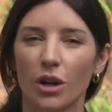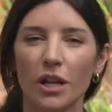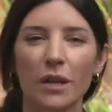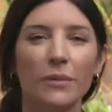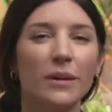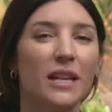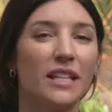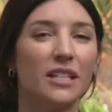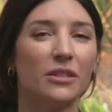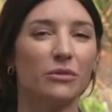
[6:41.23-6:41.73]
we're going
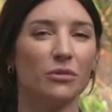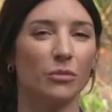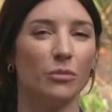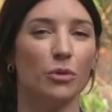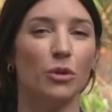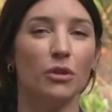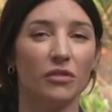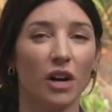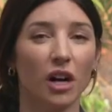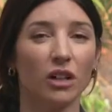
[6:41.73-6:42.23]
to need to
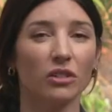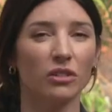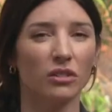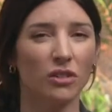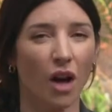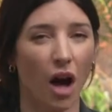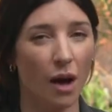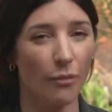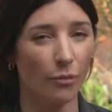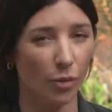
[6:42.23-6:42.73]
remove a
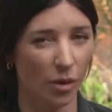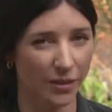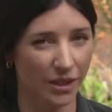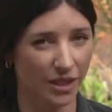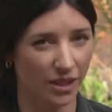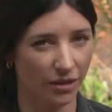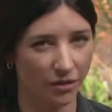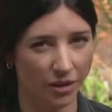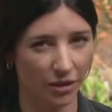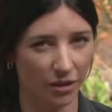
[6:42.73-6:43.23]
lot more
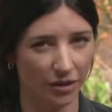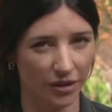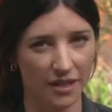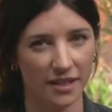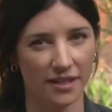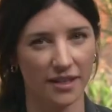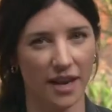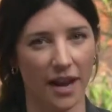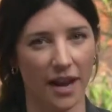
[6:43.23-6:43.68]
material this